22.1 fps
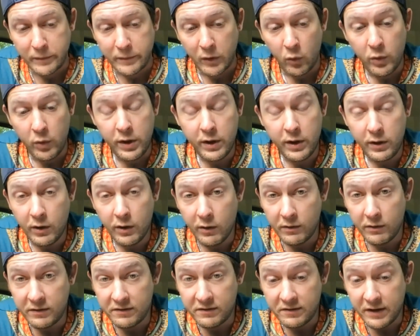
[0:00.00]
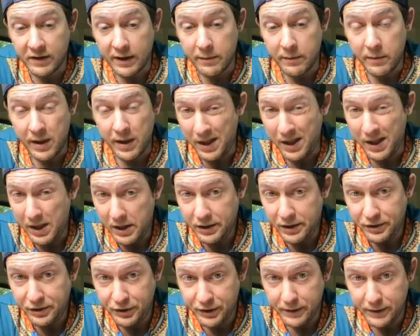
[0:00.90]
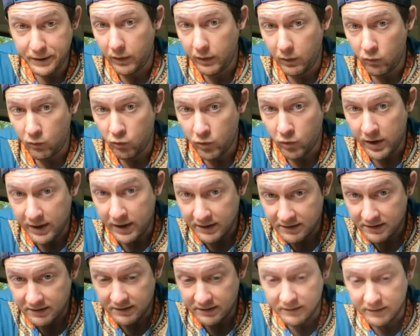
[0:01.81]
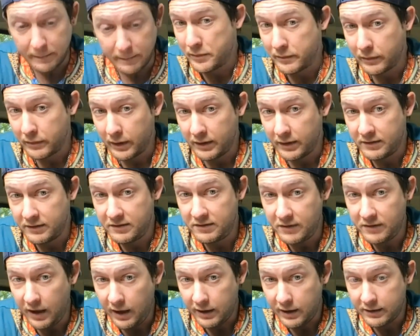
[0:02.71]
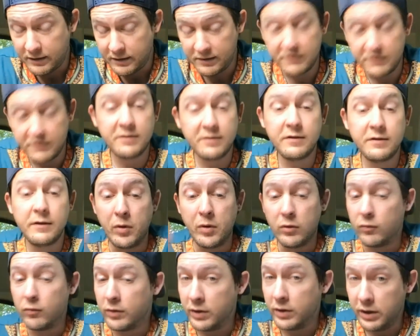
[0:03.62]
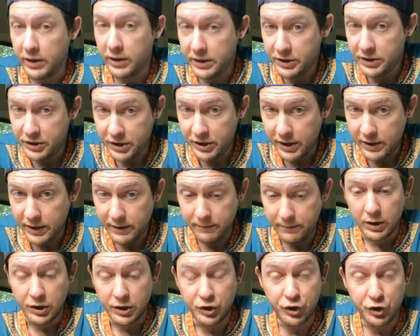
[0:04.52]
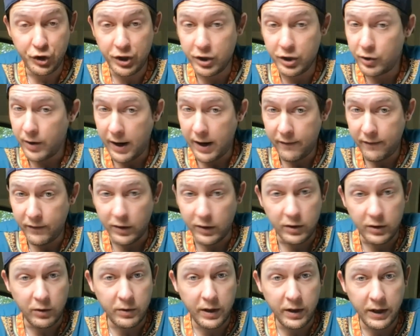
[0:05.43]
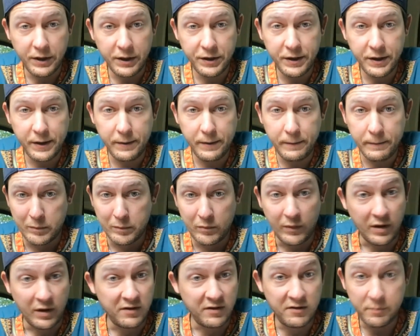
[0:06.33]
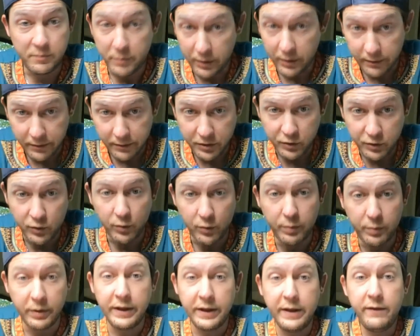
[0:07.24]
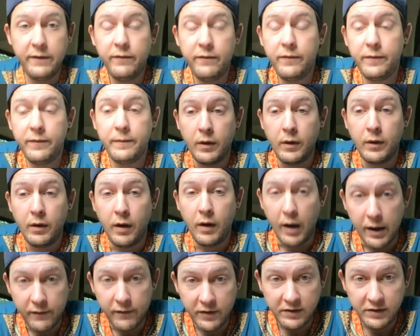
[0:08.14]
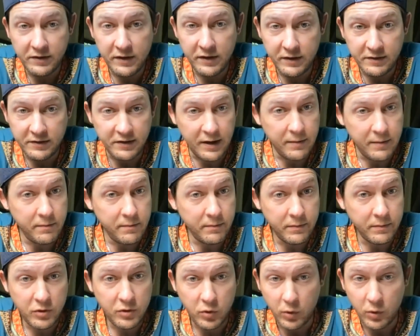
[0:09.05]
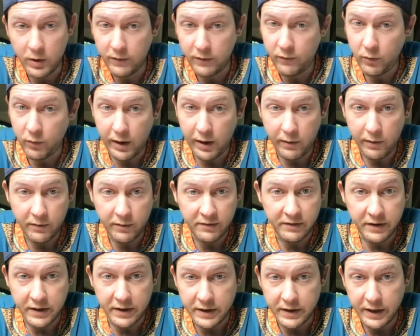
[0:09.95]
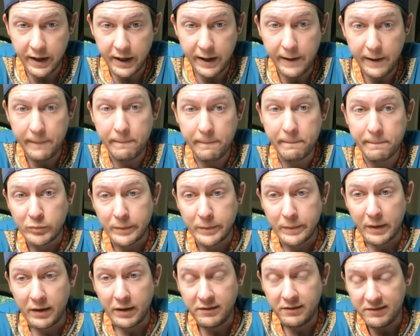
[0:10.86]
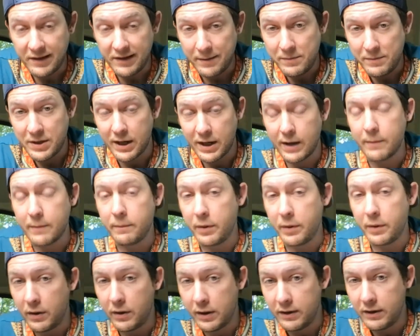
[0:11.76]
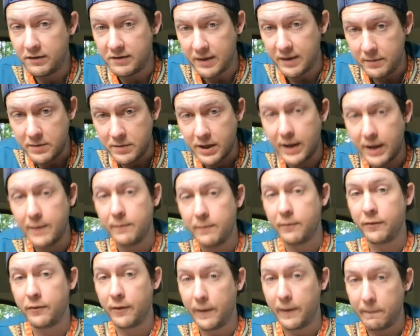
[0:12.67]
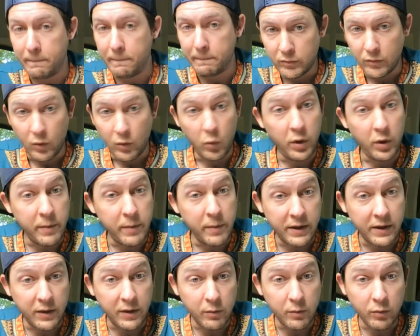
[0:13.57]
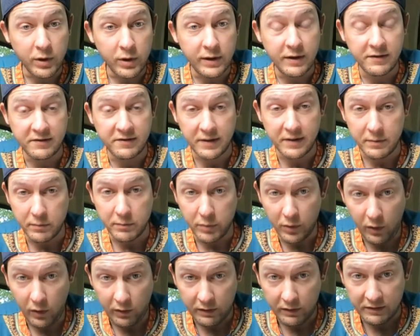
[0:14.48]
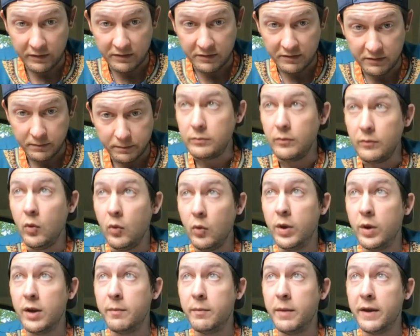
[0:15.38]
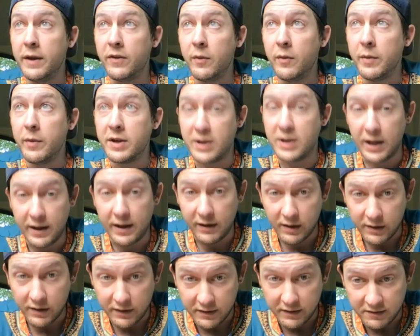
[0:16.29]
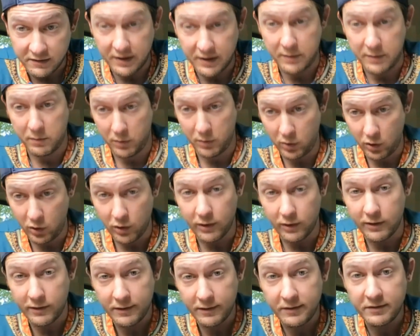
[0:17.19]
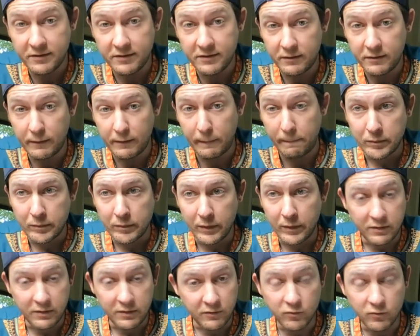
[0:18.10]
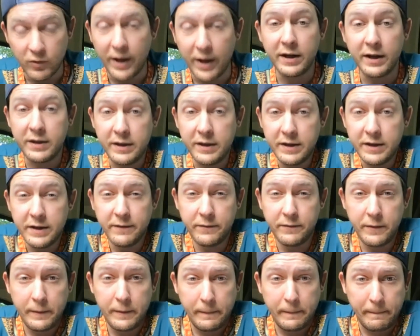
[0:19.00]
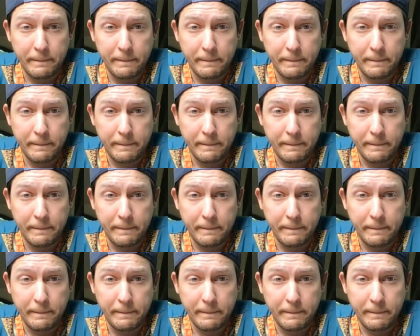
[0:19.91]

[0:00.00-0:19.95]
We could go same age, race, sex, religion, geographic location, spiritual belief. Obviously, same 24 hours in a day, same time period, same time frame. We could make them read the same books. We could make them attend the same calls. It's radically different.